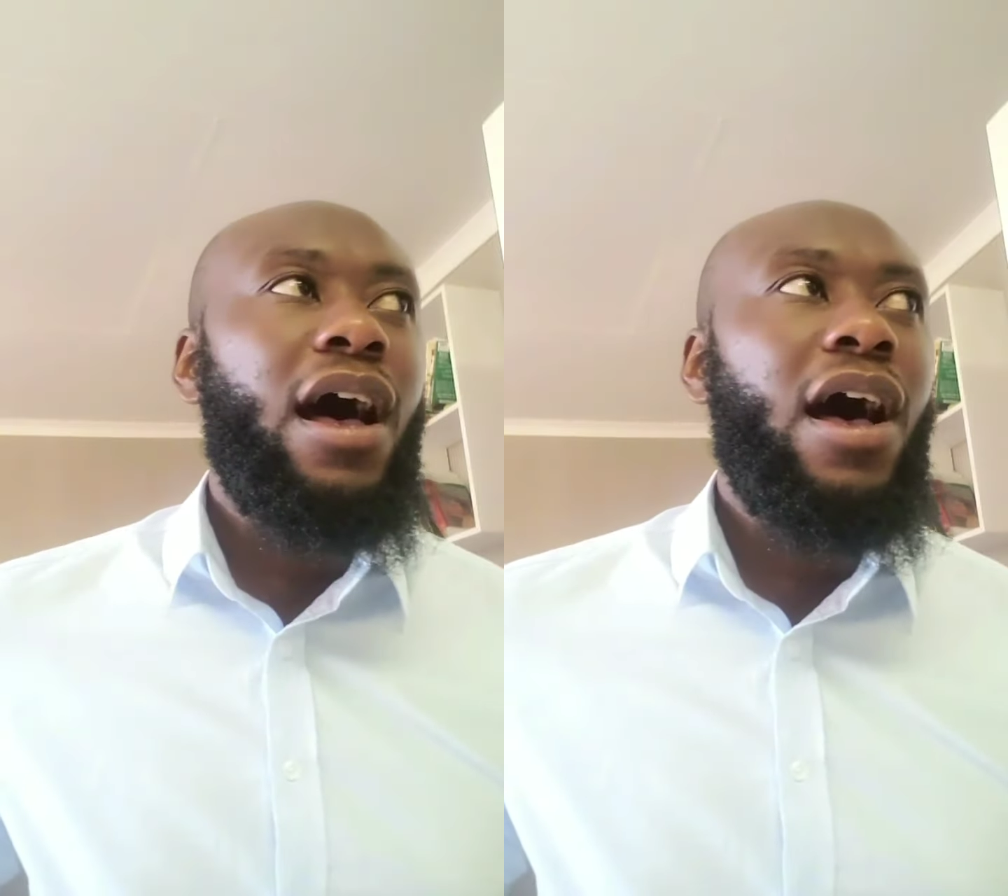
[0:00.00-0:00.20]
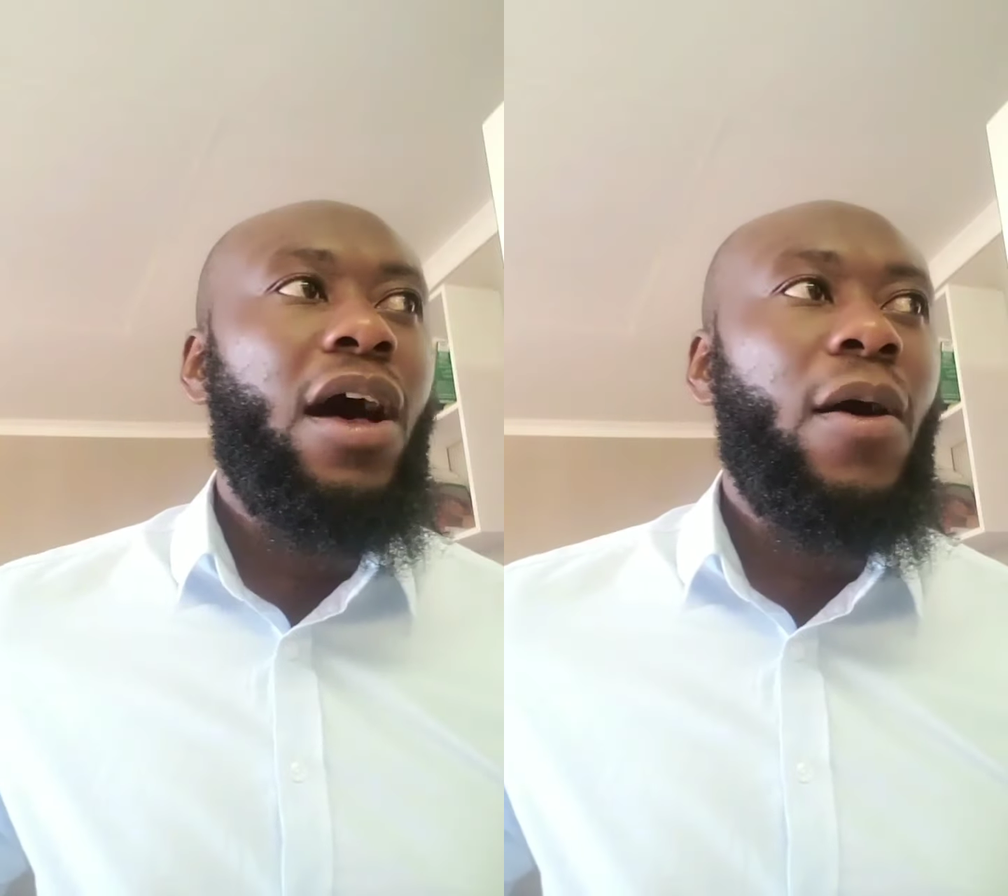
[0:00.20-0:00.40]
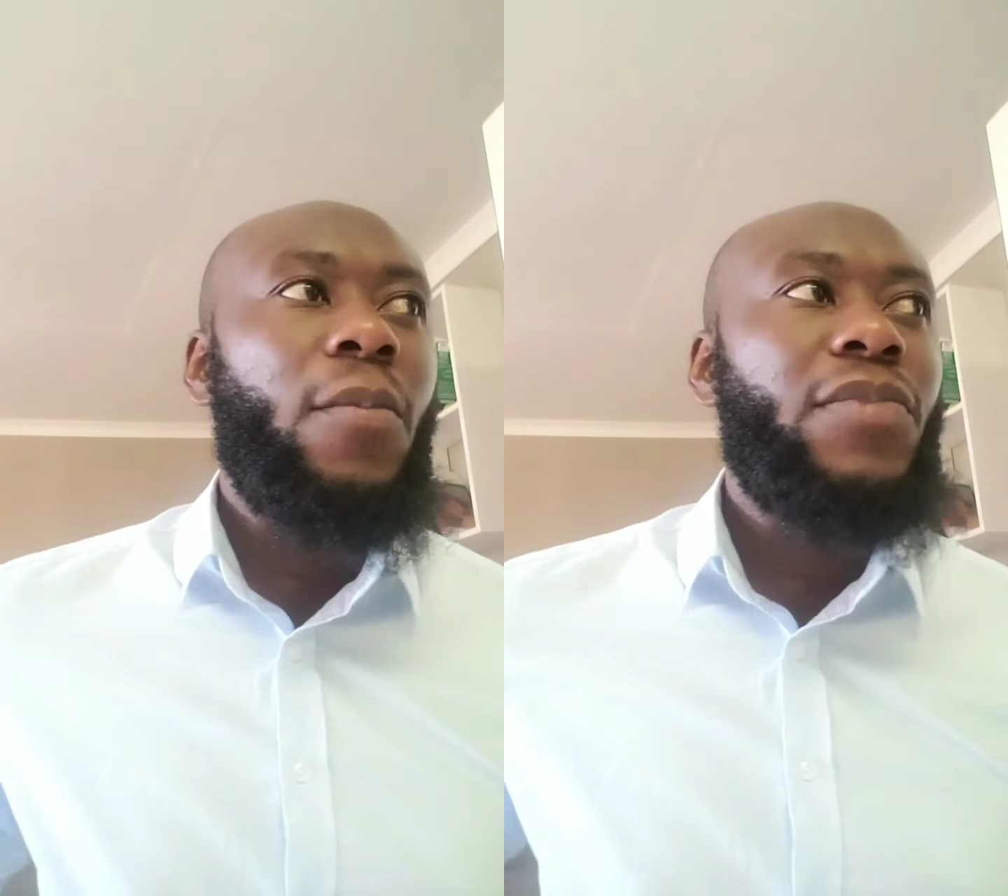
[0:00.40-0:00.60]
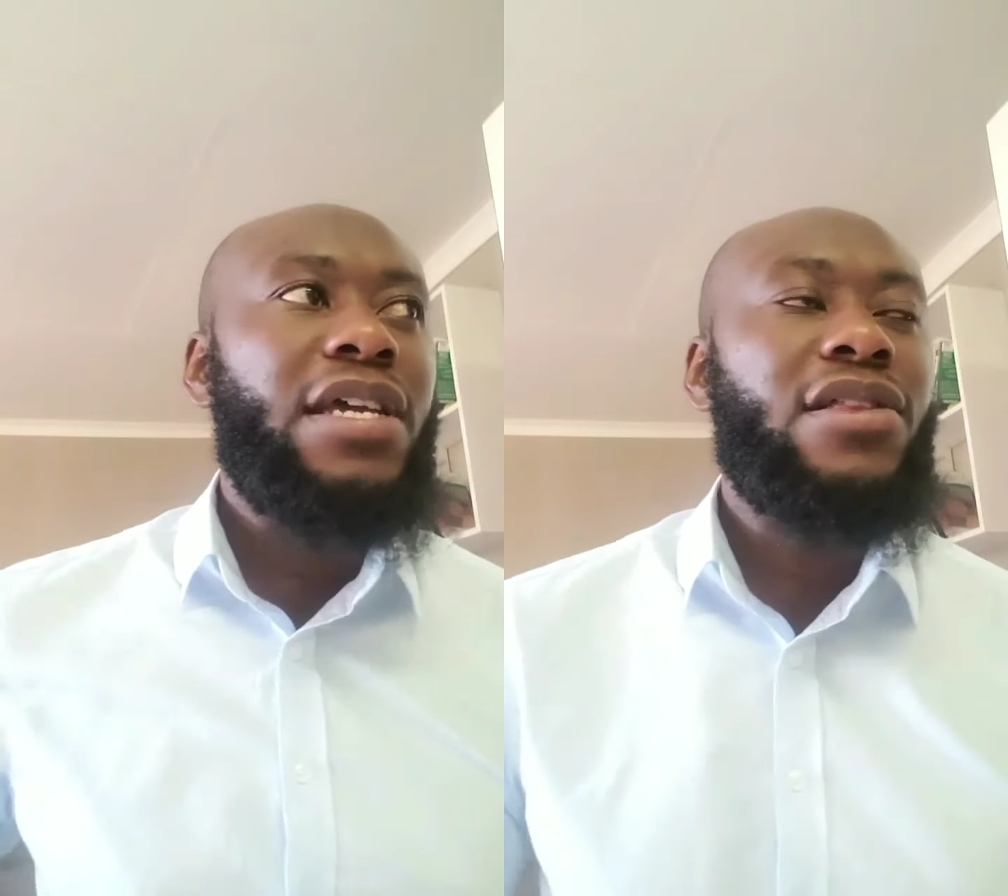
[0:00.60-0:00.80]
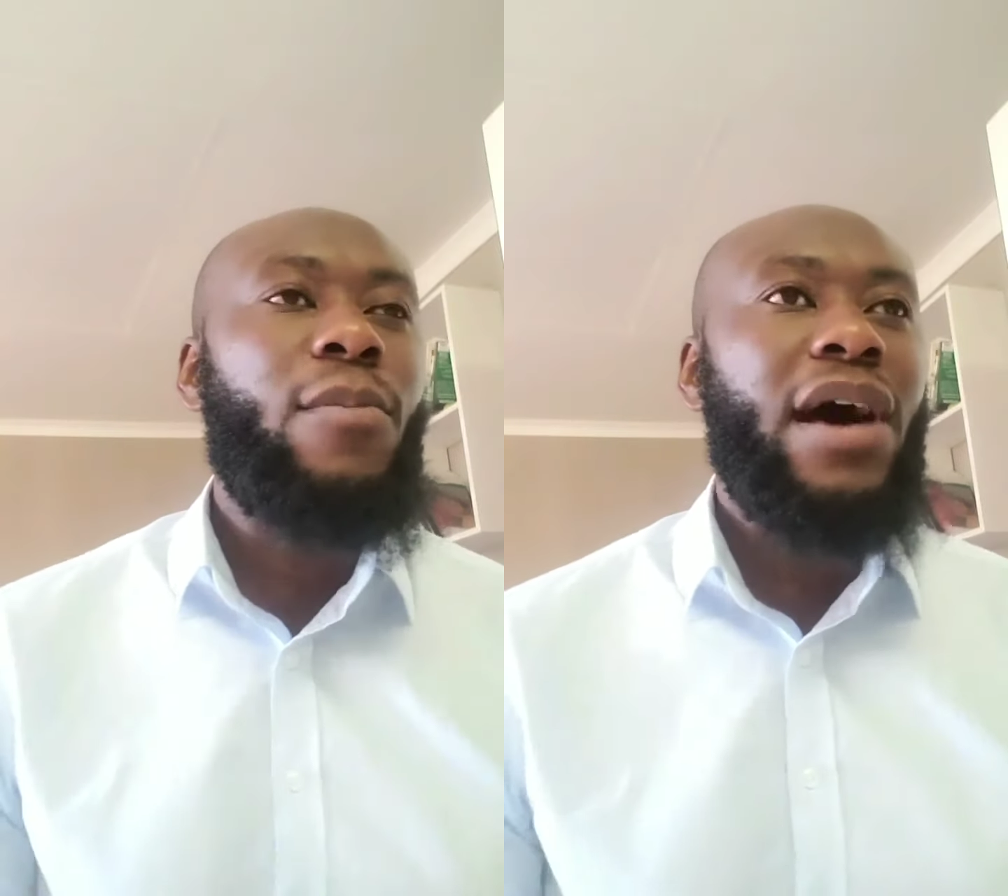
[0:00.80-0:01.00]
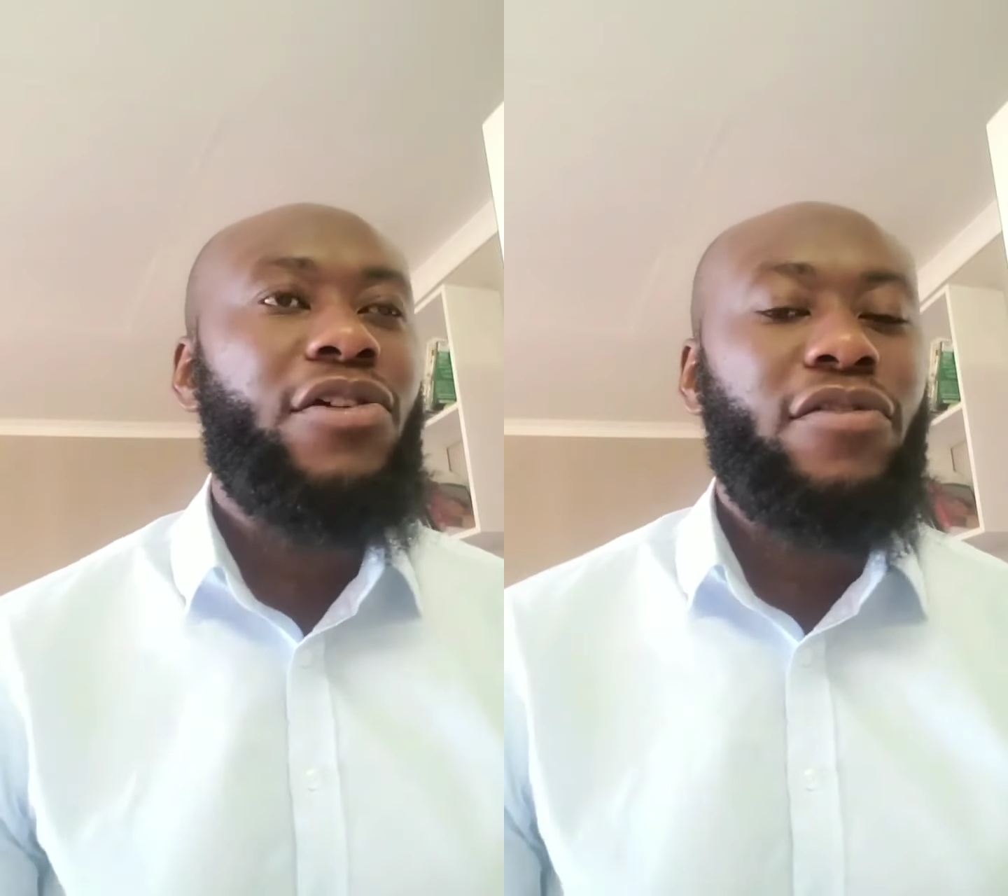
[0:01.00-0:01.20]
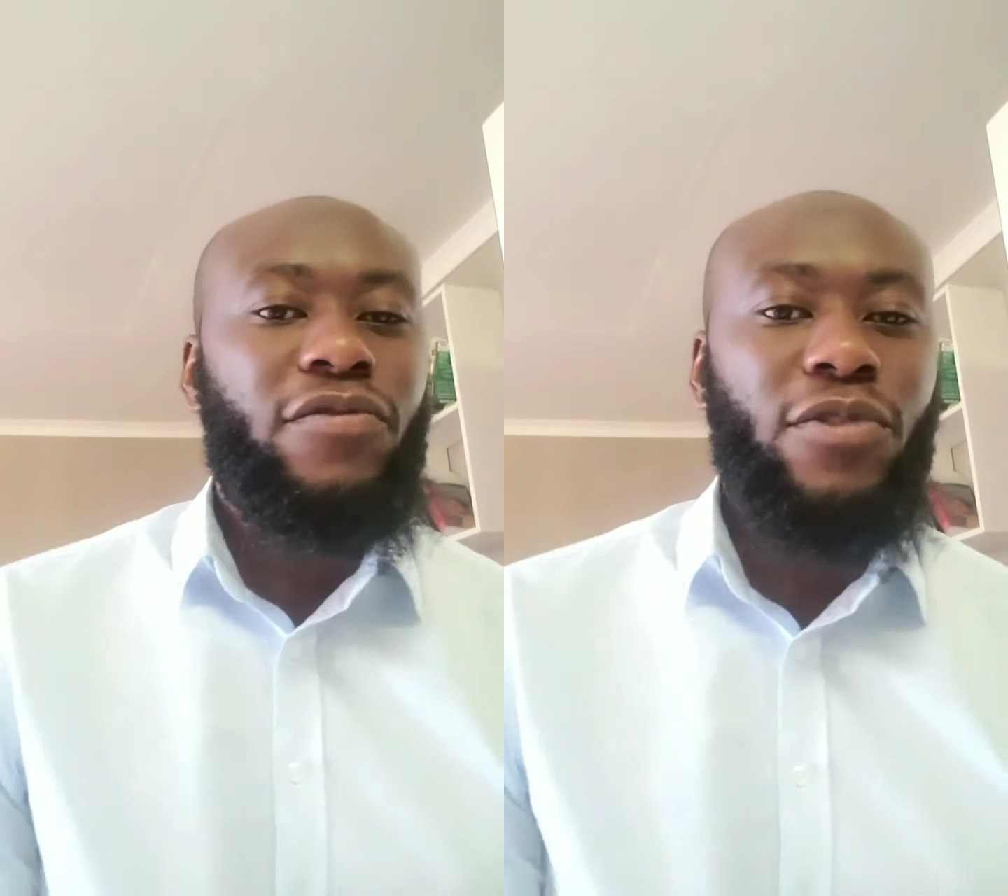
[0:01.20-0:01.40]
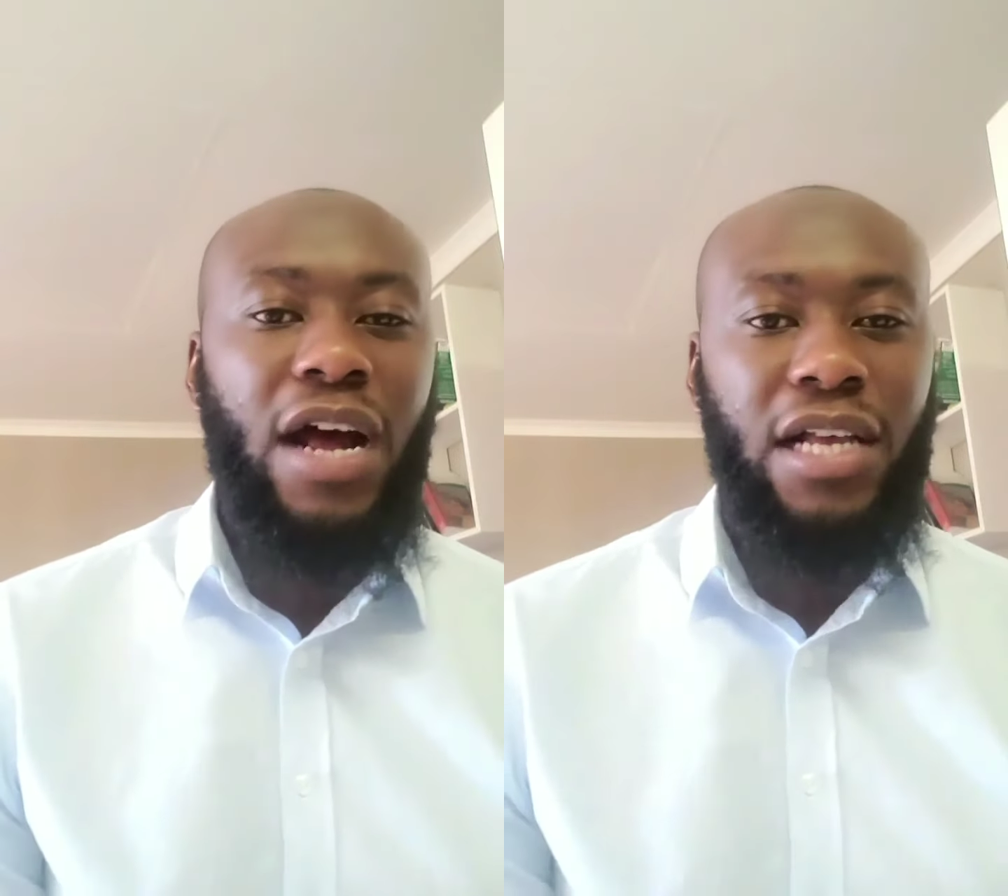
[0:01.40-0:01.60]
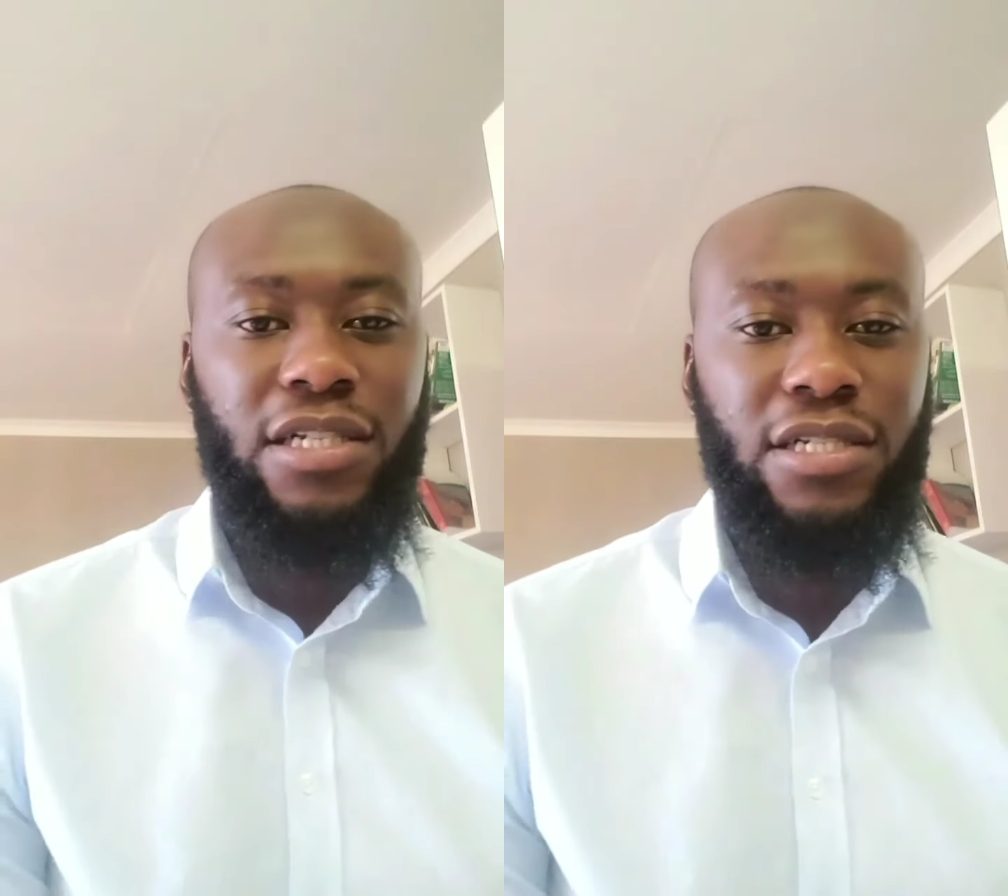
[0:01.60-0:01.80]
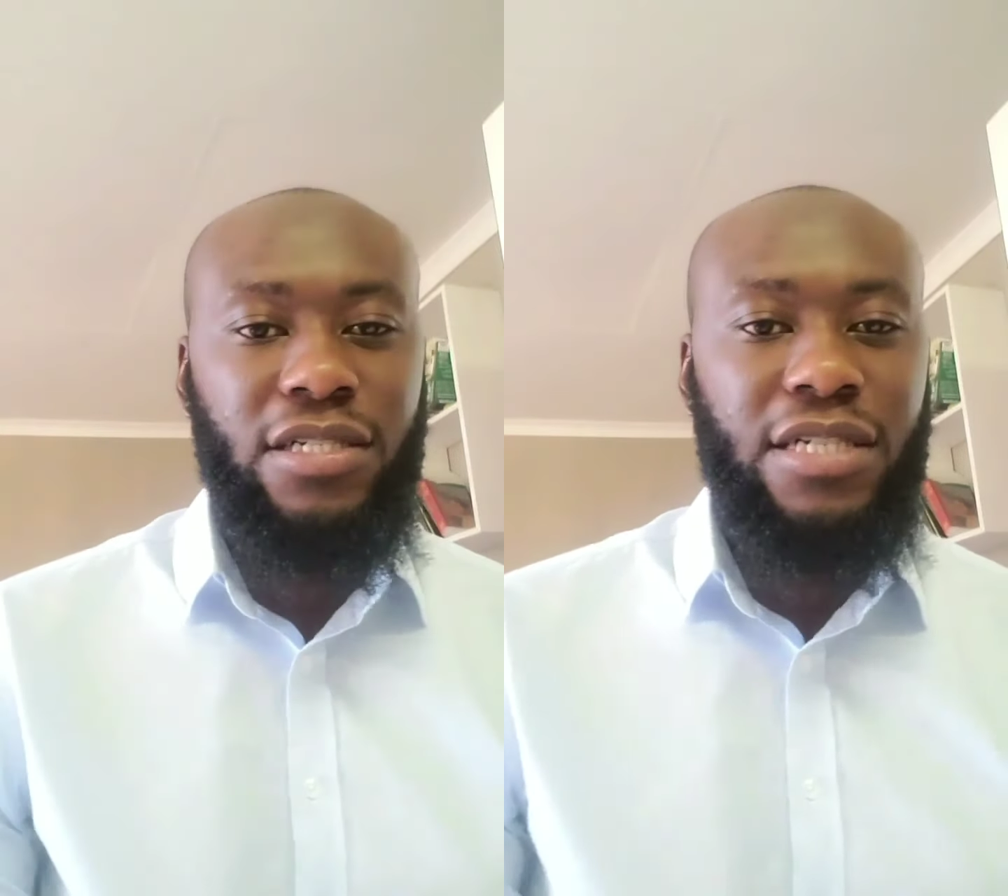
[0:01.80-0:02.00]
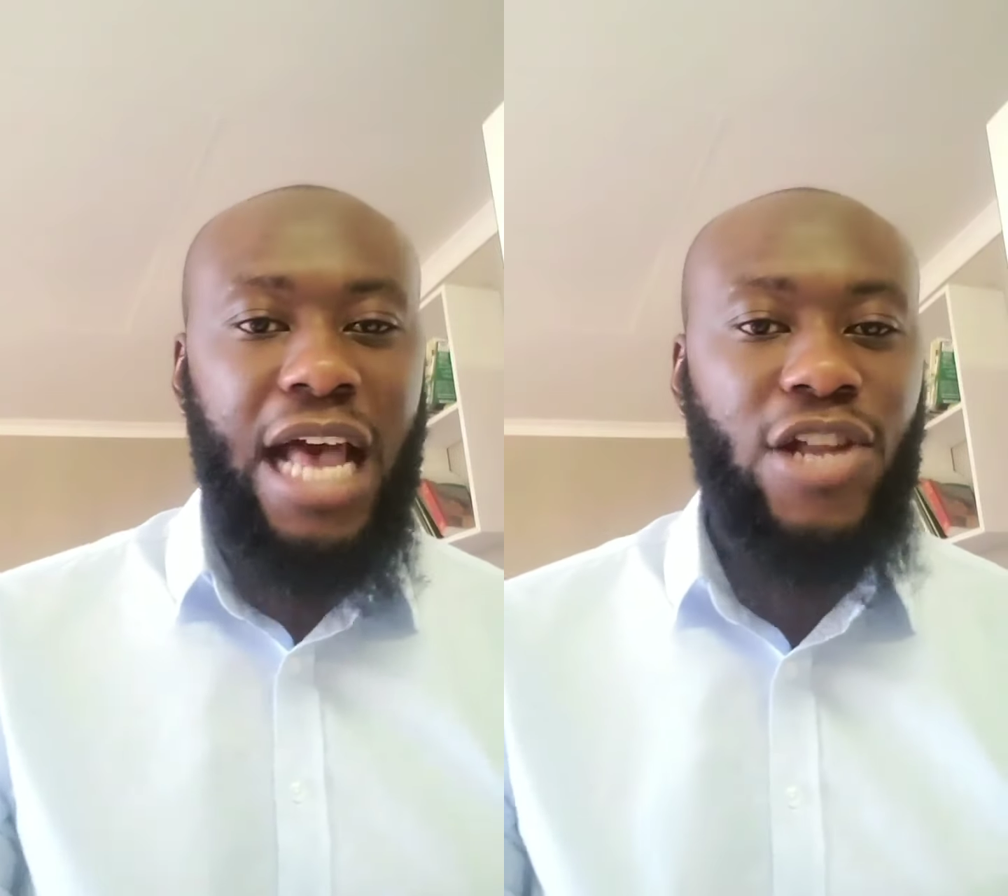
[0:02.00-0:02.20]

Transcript: in the body of Christ,